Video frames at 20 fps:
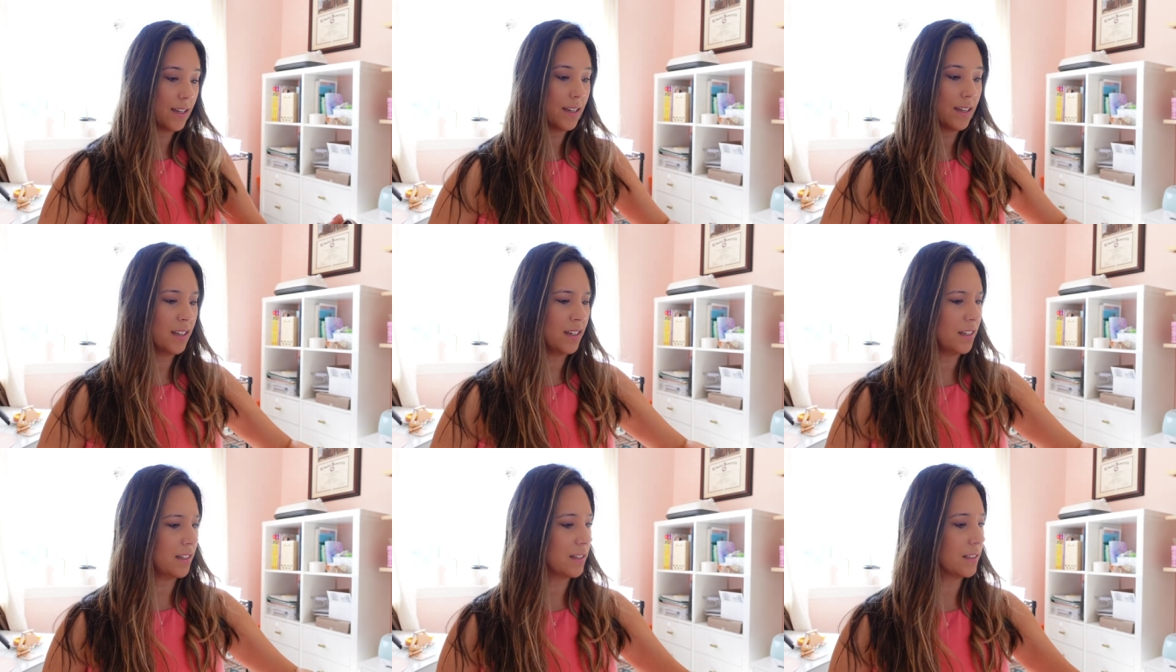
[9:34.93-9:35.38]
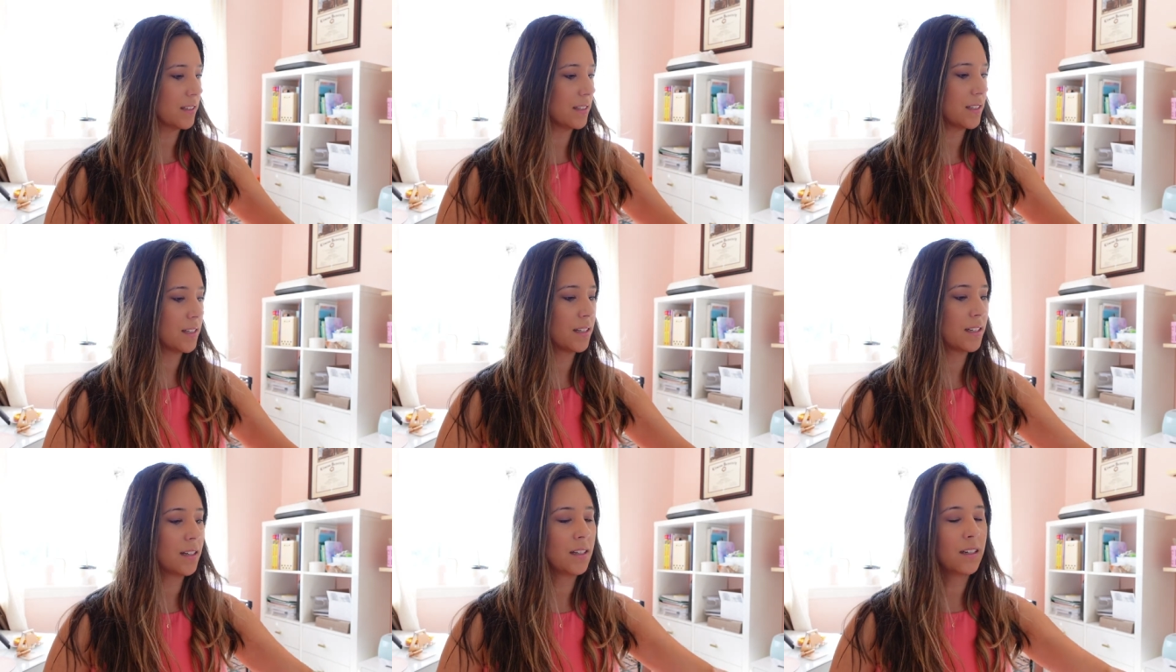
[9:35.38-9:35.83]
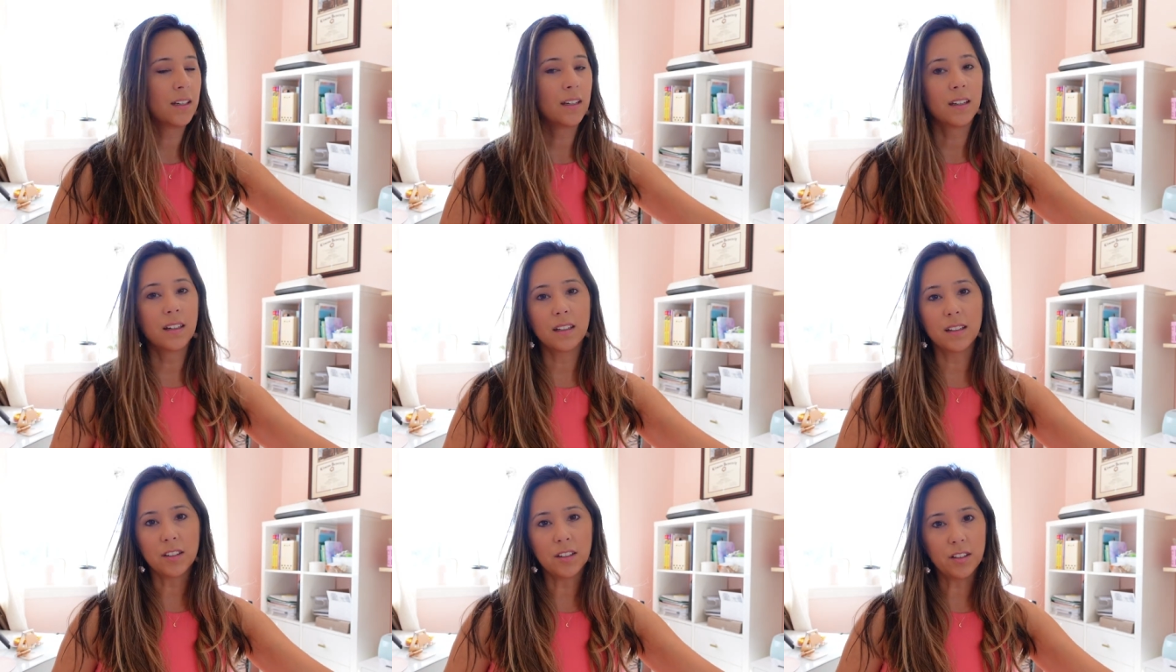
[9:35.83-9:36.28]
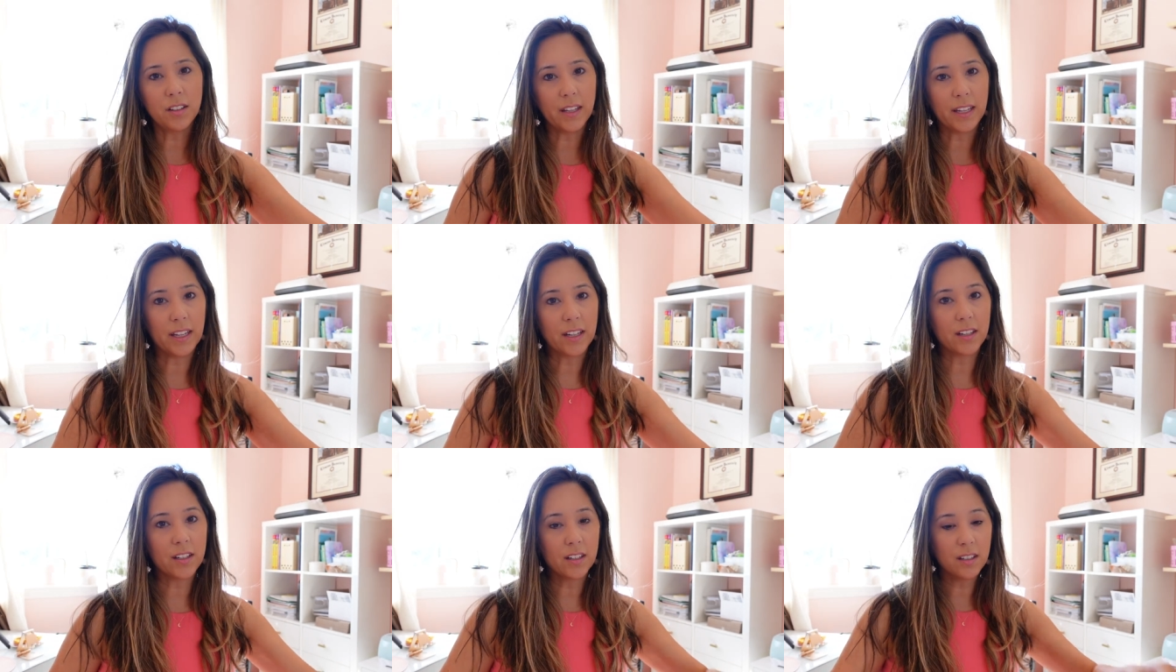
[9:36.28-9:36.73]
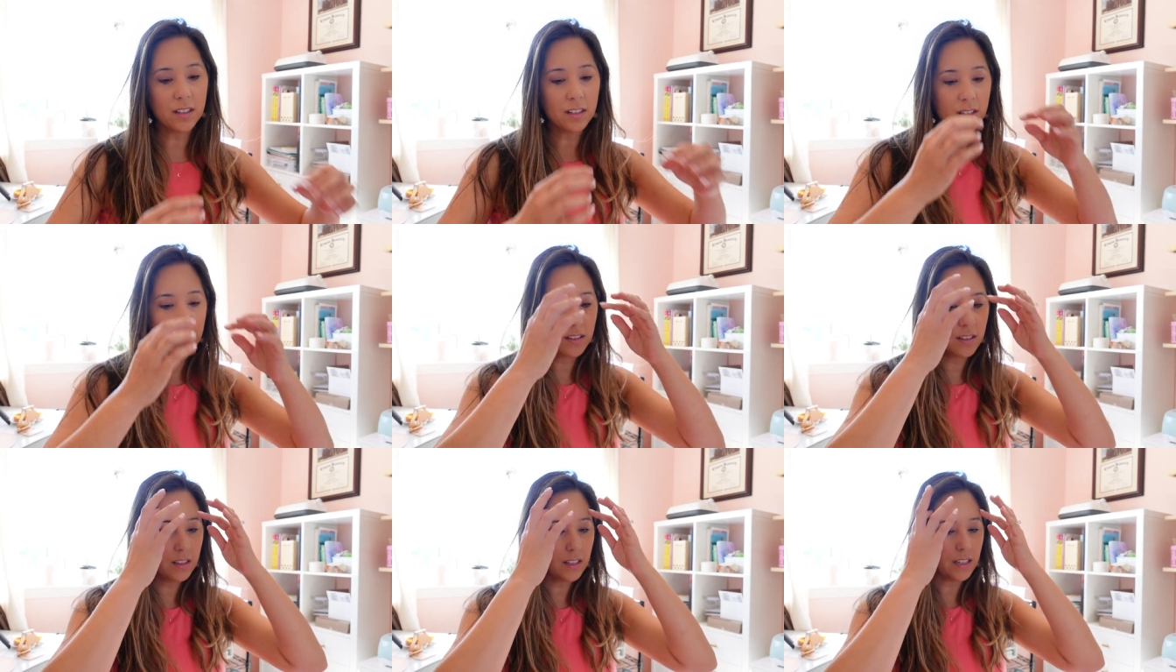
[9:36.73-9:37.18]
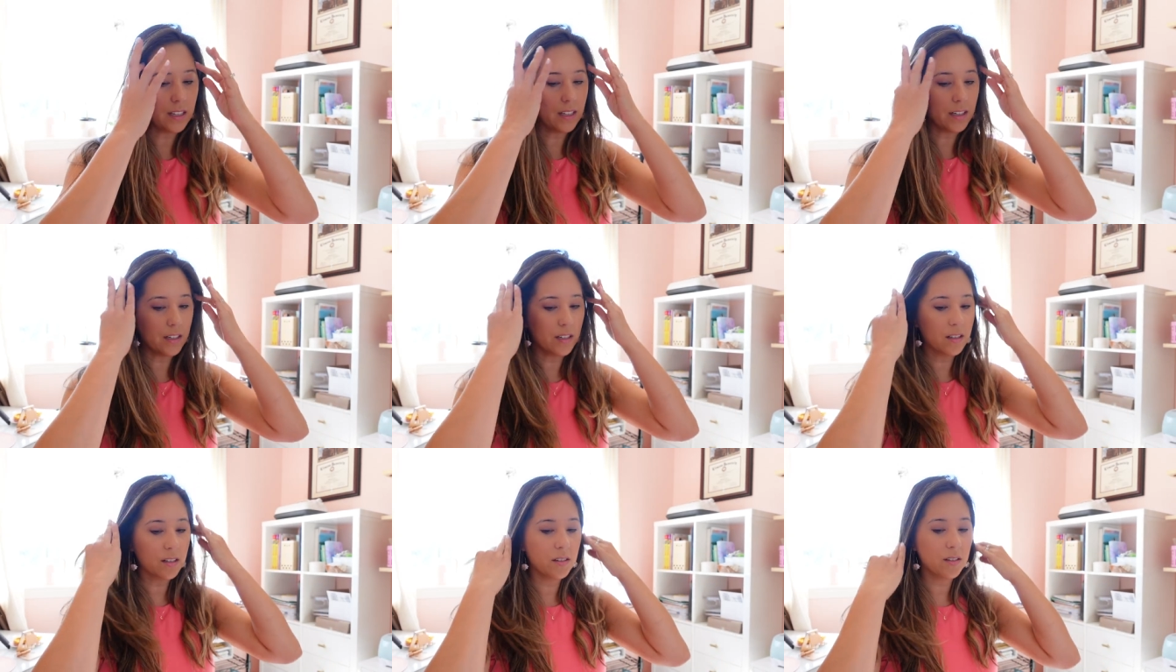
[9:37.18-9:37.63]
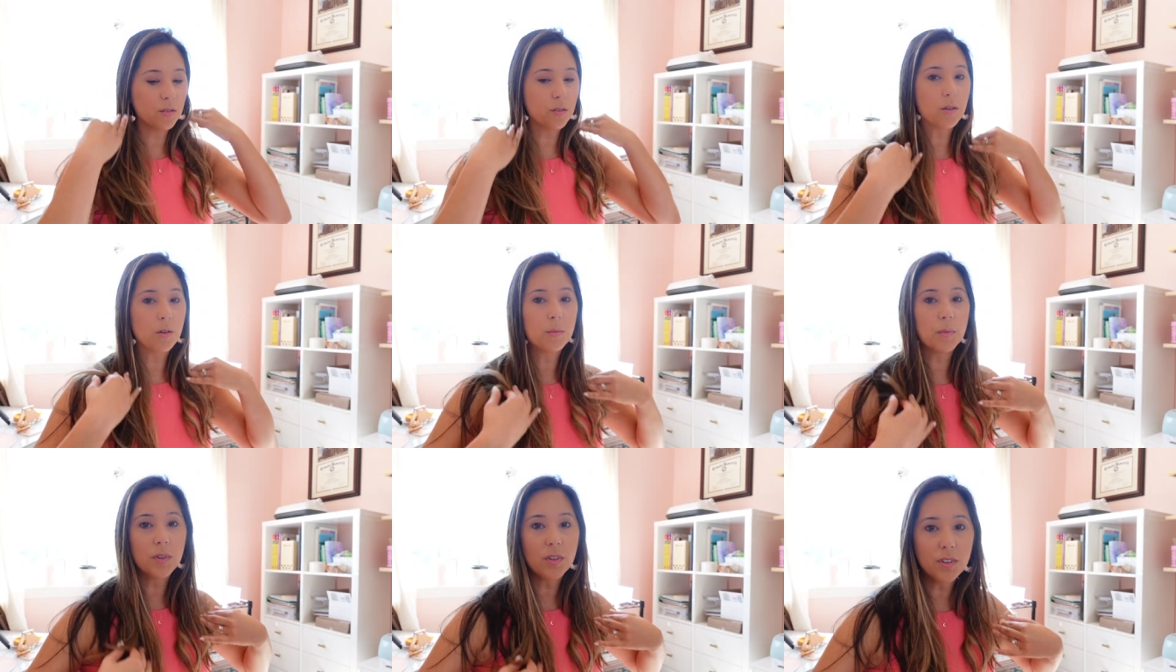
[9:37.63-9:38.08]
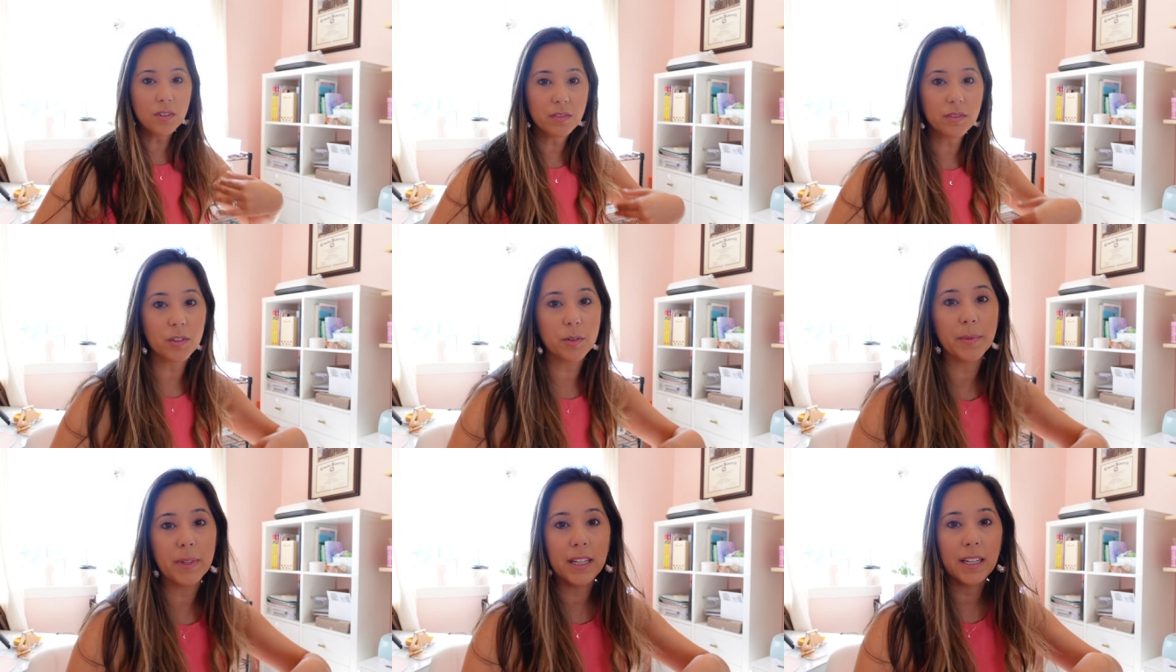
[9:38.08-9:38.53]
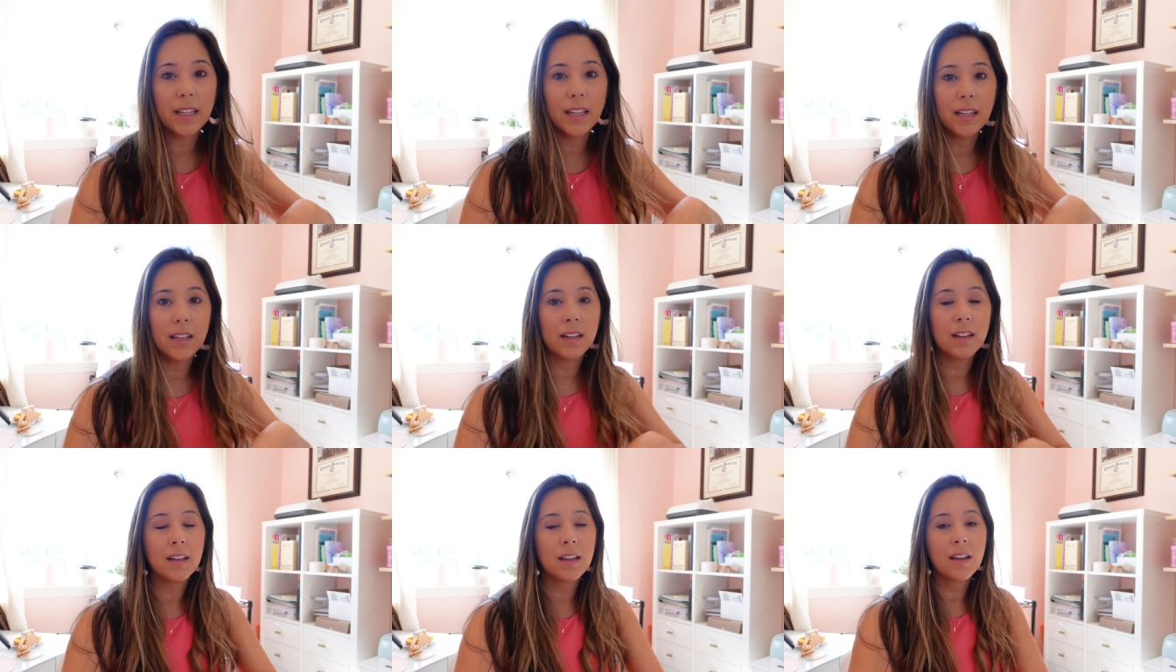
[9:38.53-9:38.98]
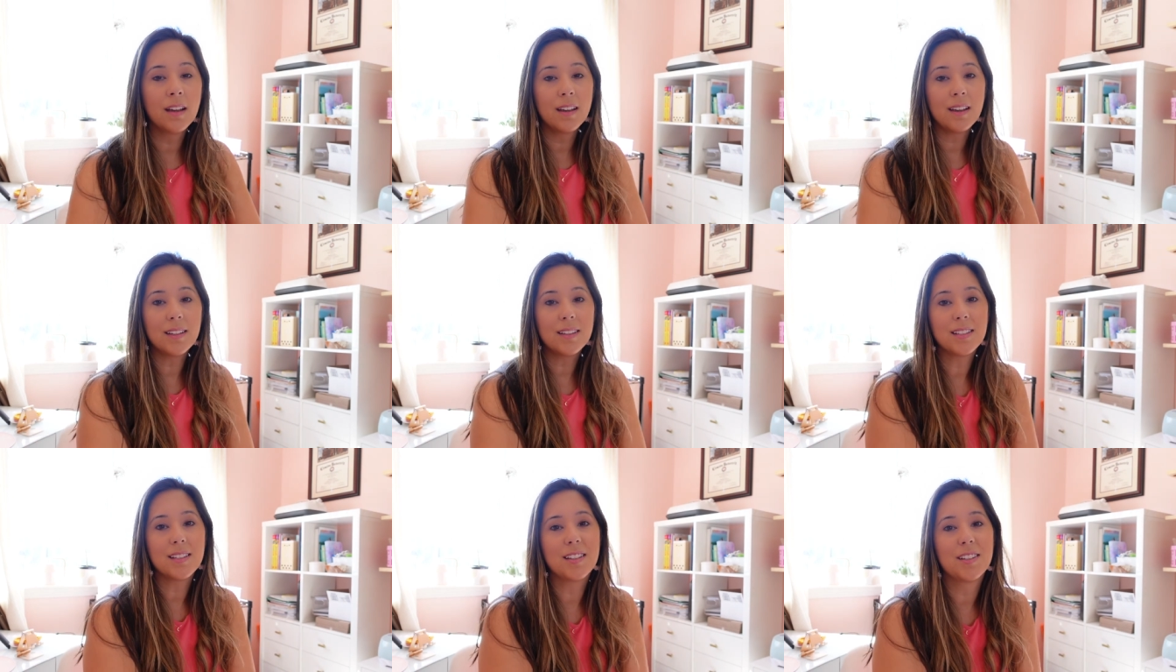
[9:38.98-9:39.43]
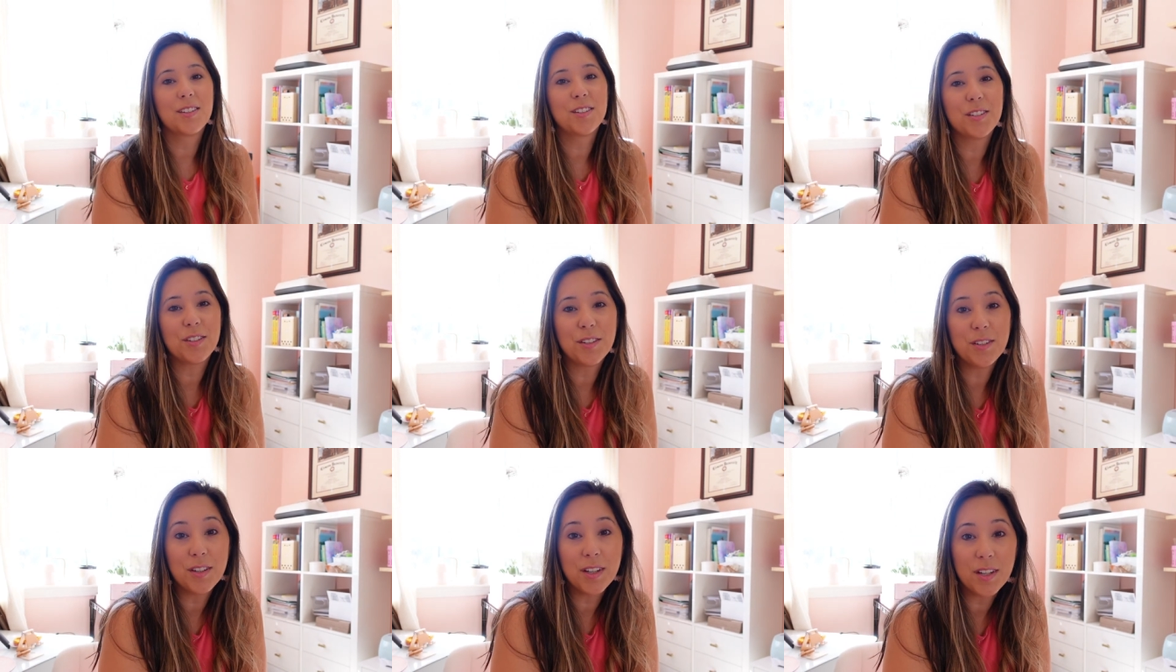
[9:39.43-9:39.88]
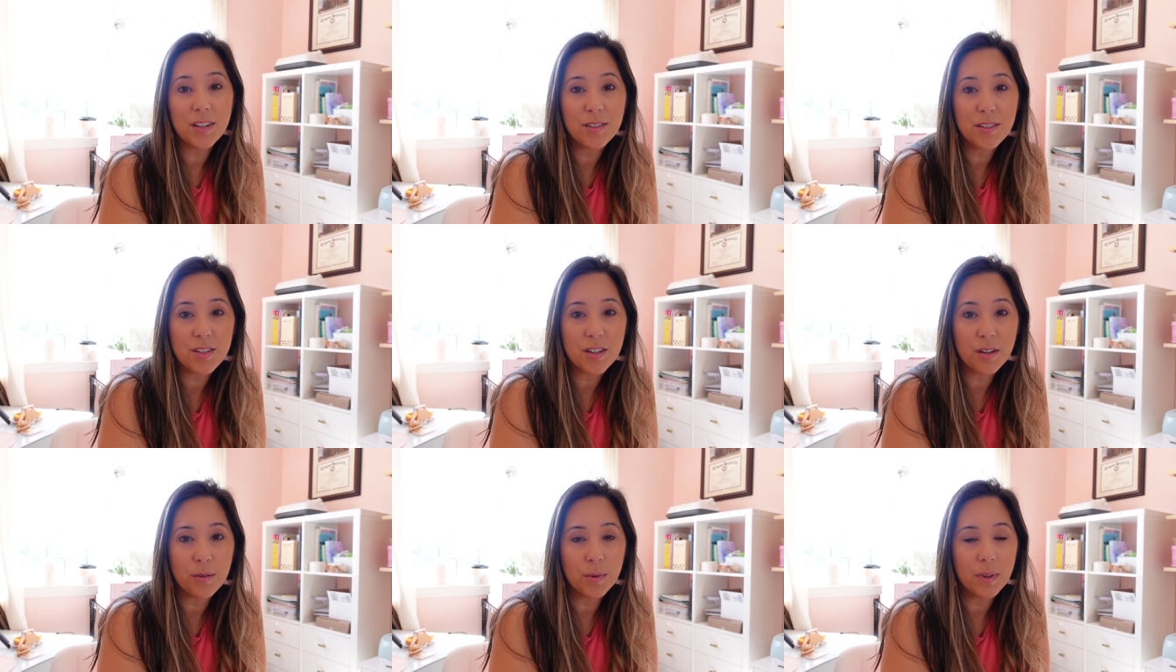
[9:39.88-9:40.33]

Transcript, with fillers: It is a little later than normal for me to get into the studio and start